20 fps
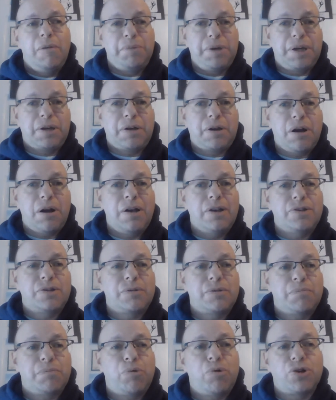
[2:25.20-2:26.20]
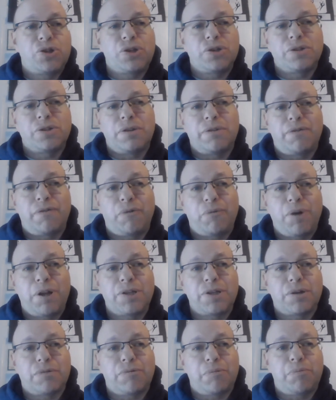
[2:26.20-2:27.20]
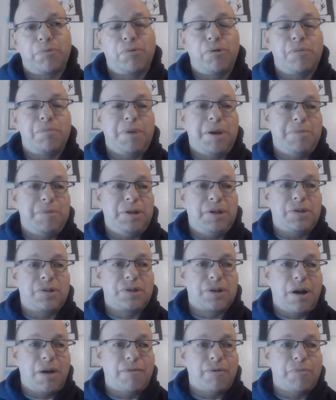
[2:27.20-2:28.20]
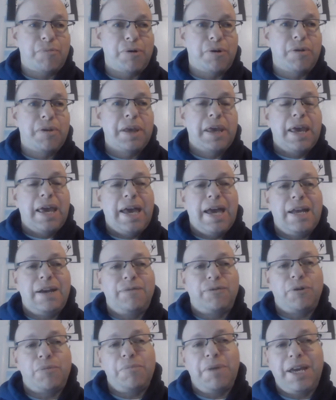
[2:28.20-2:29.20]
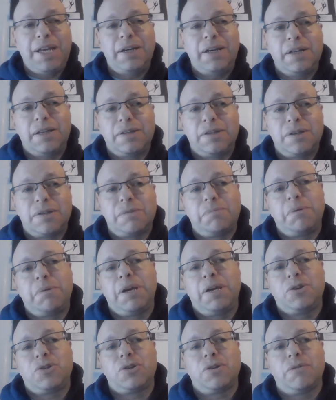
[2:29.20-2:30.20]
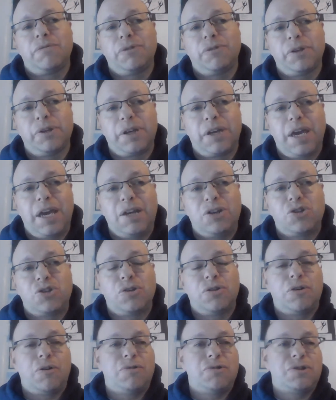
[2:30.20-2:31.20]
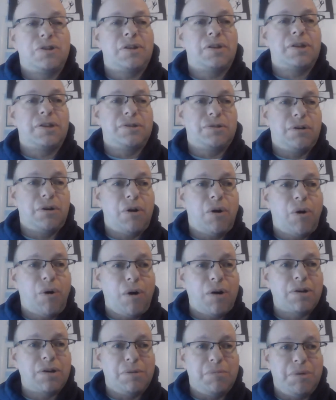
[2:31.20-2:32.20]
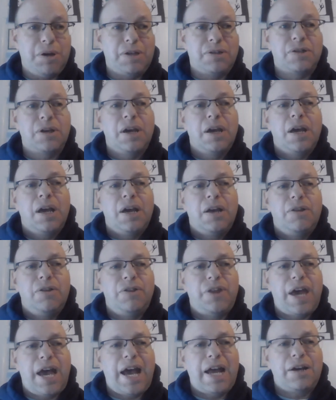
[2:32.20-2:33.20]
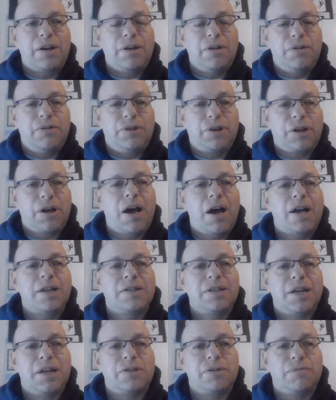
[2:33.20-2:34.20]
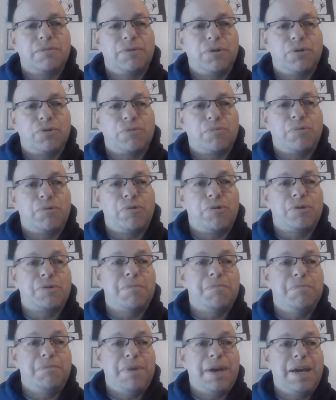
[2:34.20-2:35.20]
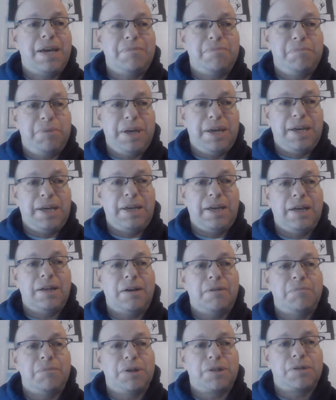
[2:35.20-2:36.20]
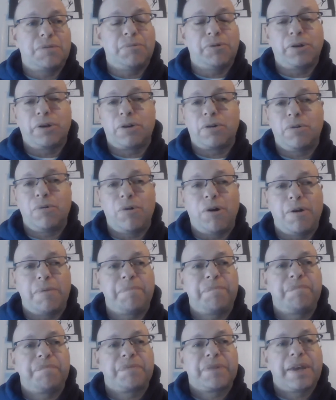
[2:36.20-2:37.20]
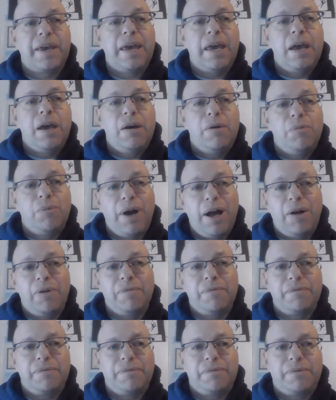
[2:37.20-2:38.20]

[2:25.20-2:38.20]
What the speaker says: because portions of the forensic report may be discoverable, and if they're made in anticipation of litigation, there's at least an argument that the contents of those reports may be inadmissible in court. Well,